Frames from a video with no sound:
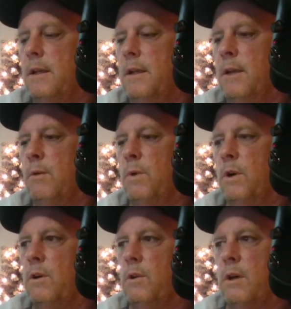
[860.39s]
it
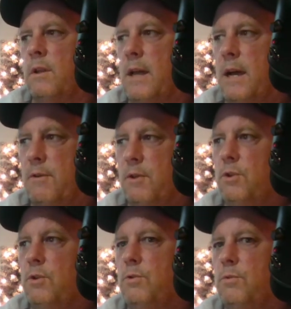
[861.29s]
will allow
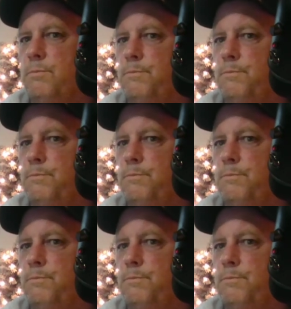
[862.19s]
you